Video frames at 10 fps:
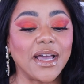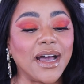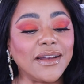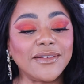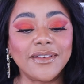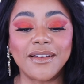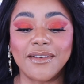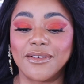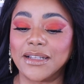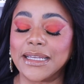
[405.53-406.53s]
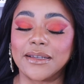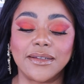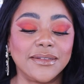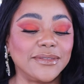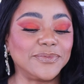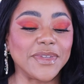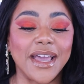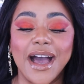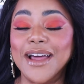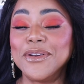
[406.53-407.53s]
I don't know, like,
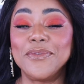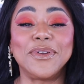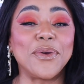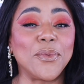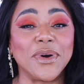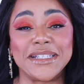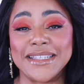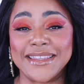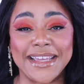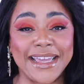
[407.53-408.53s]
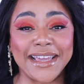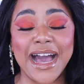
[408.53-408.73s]
I don't even know what to think.